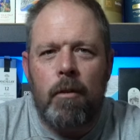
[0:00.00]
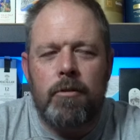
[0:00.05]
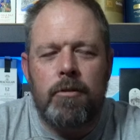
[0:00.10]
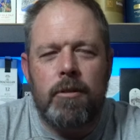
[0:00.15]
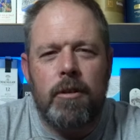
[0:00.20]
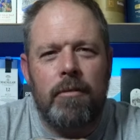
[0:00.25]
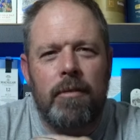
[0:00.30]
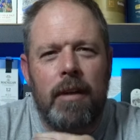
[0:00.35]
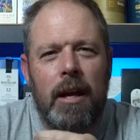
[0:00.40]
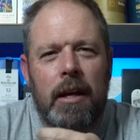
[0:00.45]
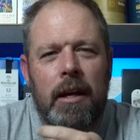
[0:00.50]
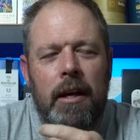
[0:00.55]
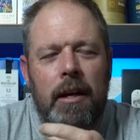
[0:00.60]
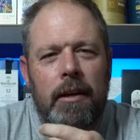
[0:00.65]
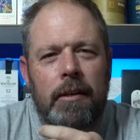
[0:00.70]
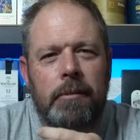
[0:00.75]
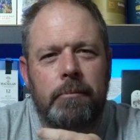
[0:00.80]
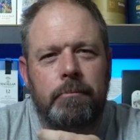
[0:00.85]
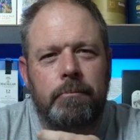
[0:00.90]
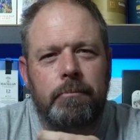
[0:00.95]
sort of like
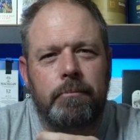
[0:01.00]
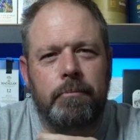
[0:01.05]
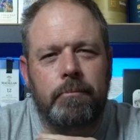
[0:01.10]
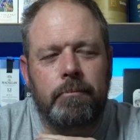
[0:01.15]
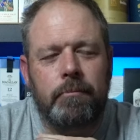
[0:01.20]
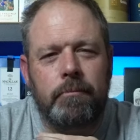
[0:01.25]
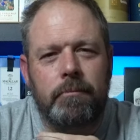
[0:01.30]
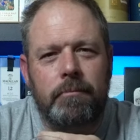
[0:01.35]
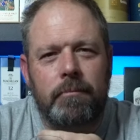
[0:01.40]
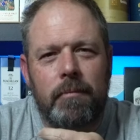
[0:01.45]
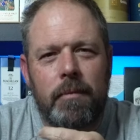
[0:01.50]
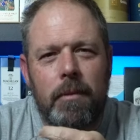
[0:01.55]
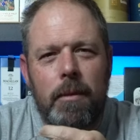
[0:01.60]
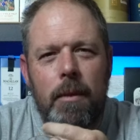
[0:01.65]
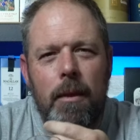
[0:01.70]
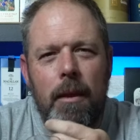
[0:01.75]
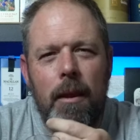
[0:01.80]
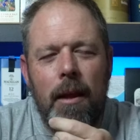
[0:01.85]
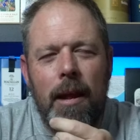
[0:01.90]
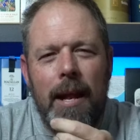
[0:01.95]
a
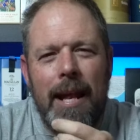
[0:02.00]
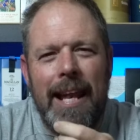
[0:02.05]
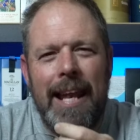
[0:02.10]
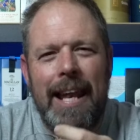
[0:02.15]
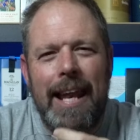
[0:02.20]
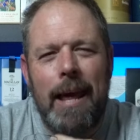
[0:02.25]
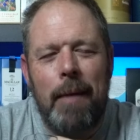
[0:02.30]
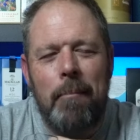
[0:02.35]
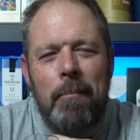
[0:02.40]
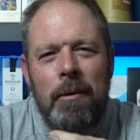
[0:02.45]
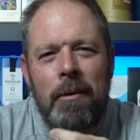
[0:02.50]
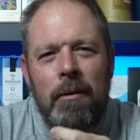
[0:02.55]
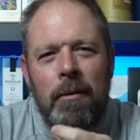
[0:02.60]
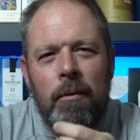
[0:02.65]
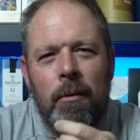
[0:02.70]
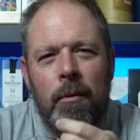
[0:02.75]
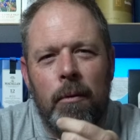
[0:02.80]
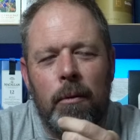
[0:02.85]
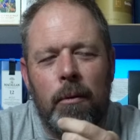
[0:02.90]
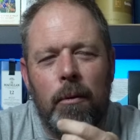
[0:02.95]
lemon
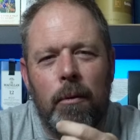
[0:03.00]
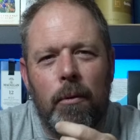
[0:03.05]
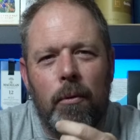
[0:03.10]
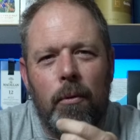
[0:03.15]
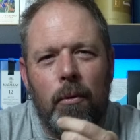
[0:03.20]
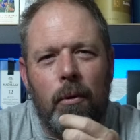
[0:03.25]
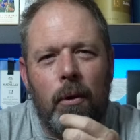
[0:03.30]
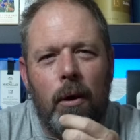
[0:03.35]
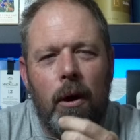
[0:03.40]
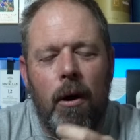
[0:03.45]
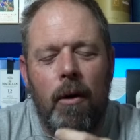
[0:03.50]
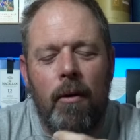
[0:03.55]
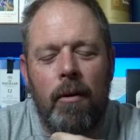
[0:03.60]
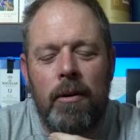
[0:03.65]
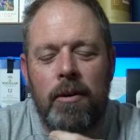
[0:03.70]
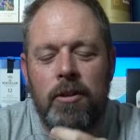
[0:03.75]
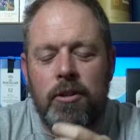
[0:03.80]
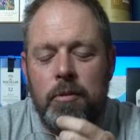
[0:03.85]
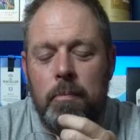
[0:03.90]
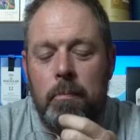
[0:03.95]
or, or, or
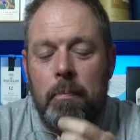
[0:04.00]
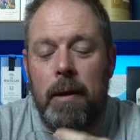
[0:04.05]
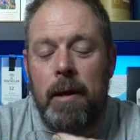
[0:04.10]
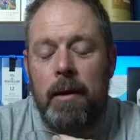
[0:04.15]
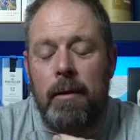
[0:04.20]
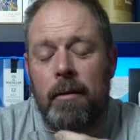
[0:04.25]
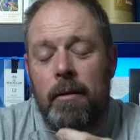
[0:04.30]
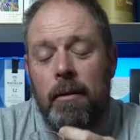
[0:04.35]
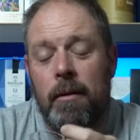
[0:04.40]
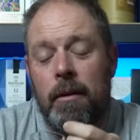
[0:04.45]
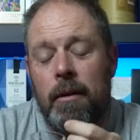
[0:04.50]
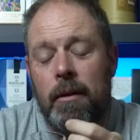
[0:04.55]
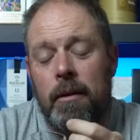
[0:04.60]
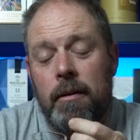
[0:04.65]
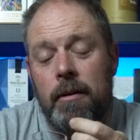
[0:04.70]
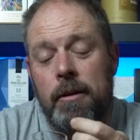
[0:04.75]
orange peel